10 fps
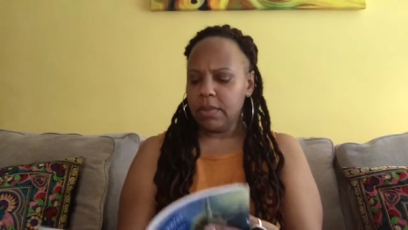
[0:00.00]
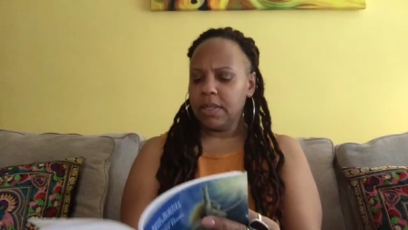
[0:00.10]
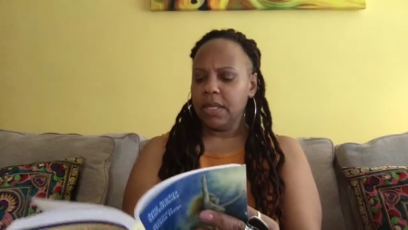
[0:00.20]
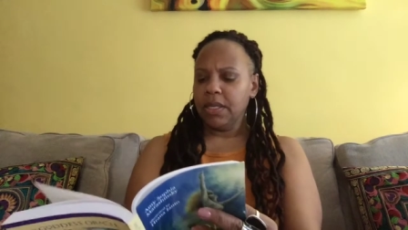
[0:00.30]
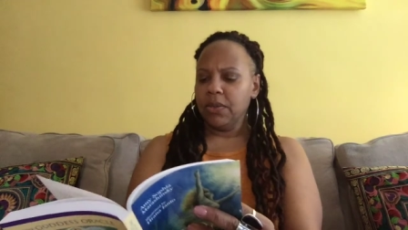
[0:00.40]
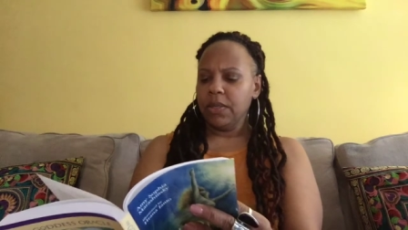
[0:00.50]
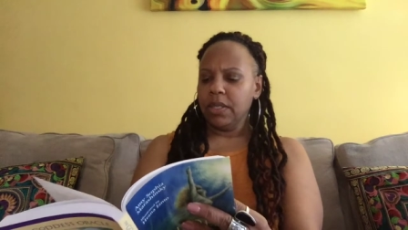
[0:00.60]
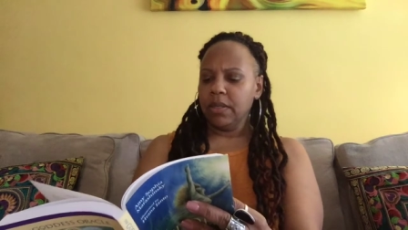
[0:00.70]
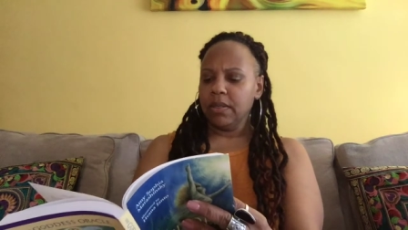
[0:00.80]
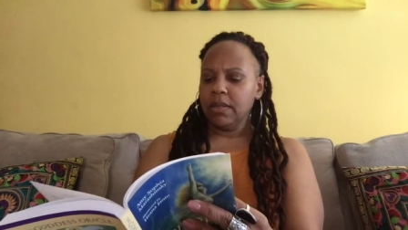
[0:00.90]
Is that
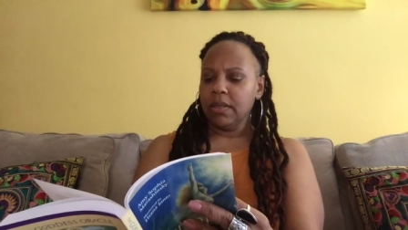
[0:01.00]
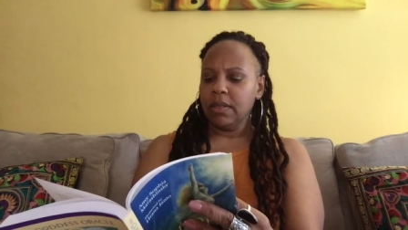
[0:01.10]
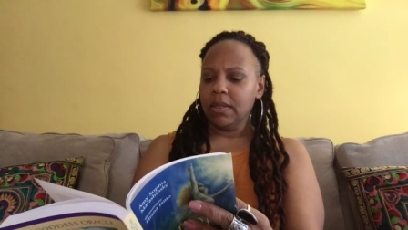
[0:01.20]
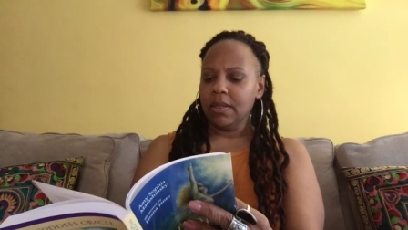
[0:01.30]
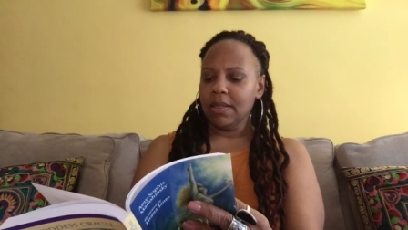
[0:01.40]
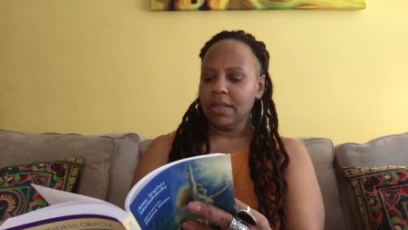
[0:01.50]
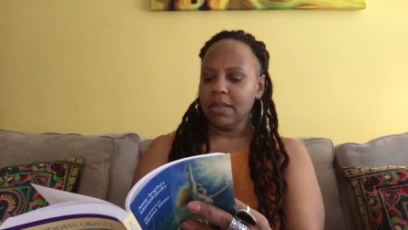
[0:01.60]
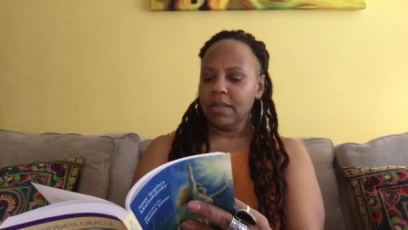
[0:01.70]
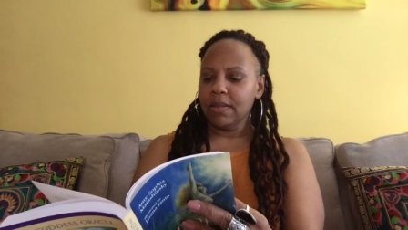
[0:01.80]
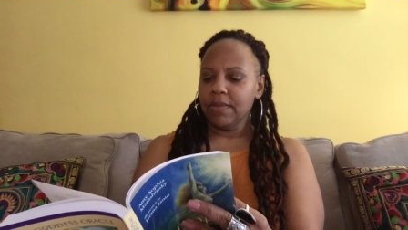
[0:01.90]
union?
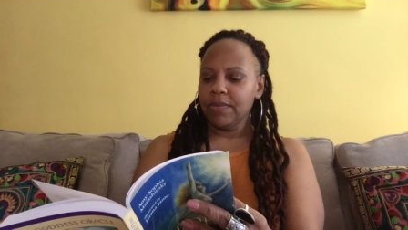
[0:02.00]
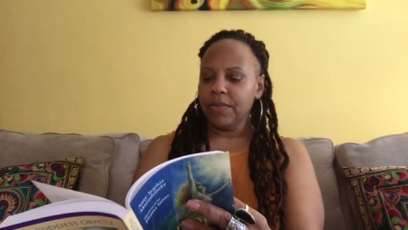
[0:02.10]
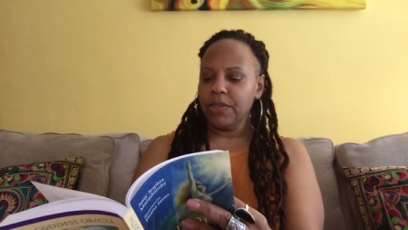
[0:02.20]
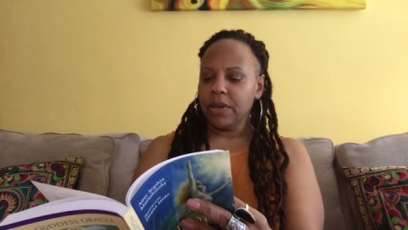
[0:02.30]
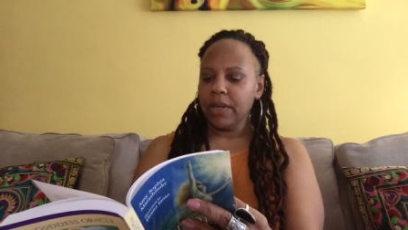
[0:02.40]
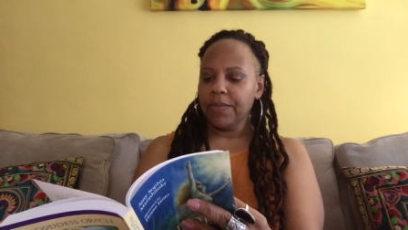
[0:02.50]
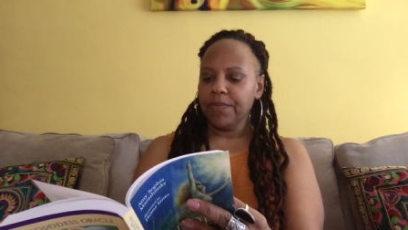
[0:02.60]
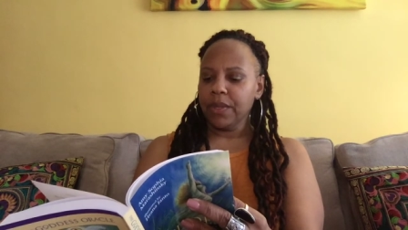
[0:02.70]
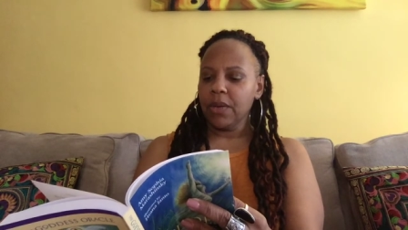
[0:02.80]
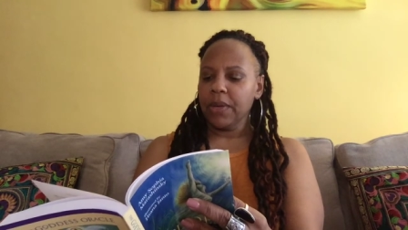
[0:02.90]
Sorry.
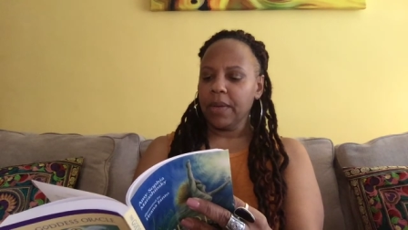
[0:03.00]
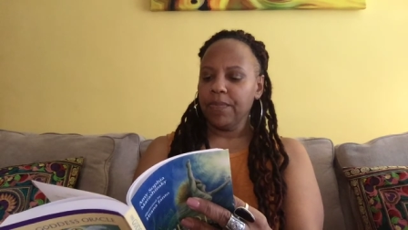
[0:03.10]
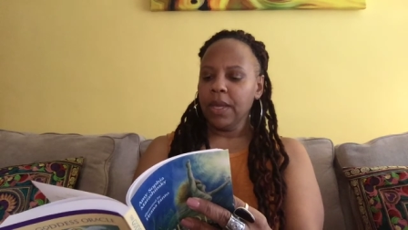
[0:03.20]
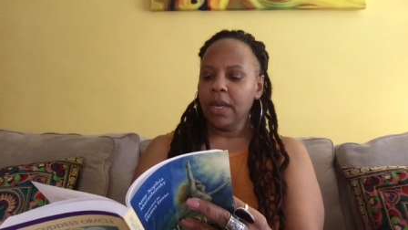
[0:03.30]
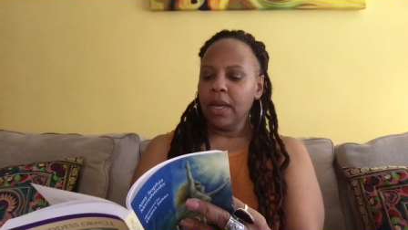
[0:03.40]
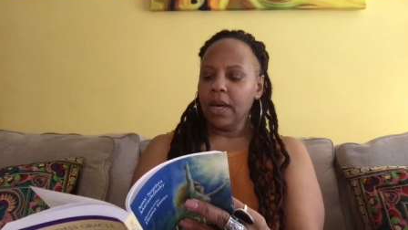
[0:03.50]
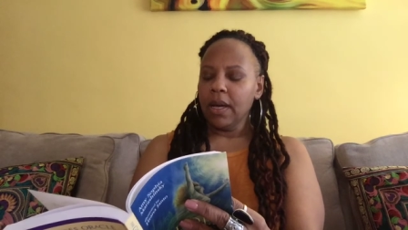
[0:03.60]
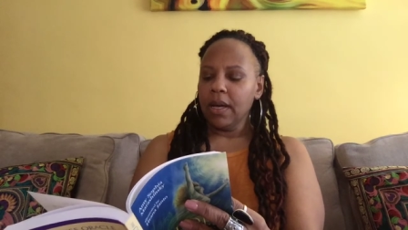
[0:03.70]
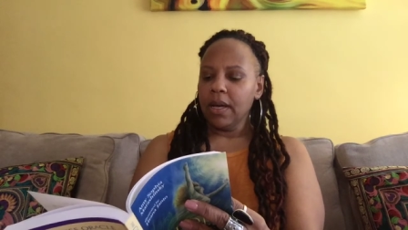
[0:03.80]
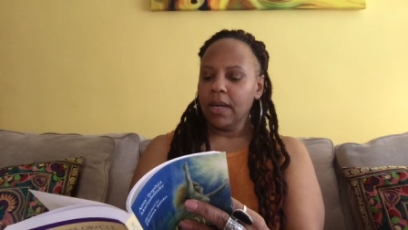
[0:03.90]
Okay.
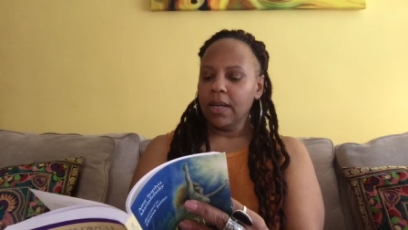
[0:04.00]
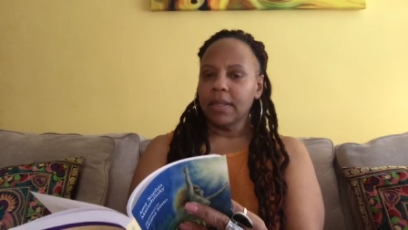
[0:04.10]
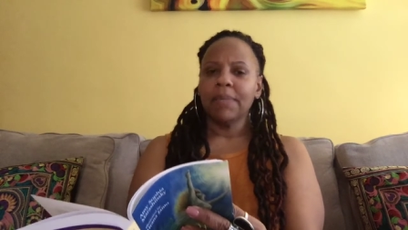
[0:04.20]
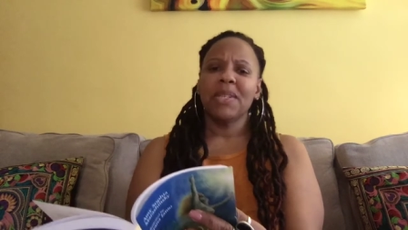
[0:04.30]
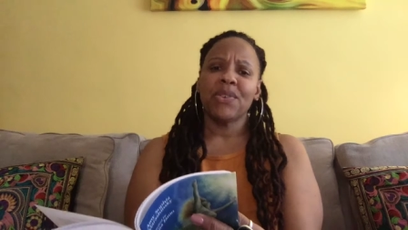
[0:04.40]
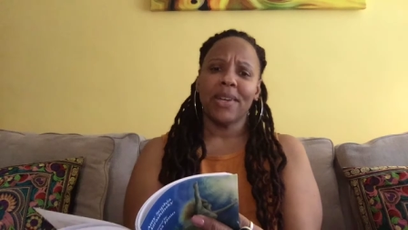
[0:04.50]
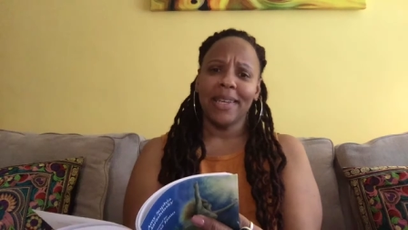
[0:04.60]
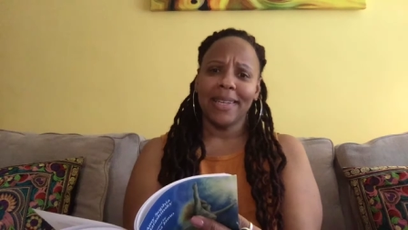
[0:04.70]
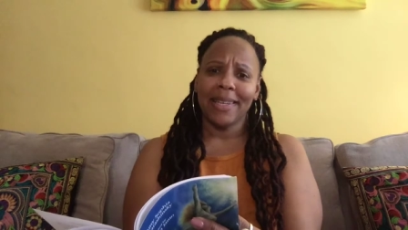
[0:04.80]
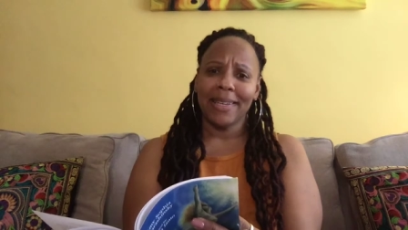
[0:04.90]
Uh, let me try
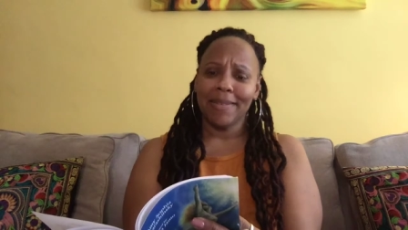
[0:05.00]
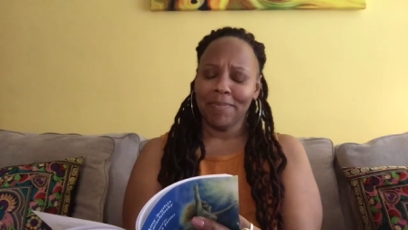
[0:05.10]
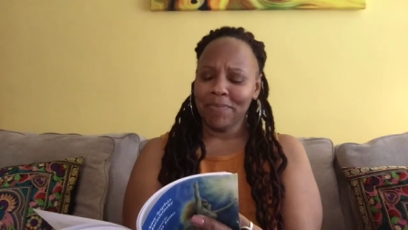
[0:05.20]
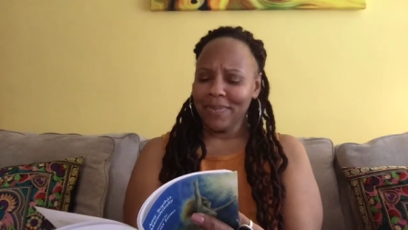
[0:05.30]
that again.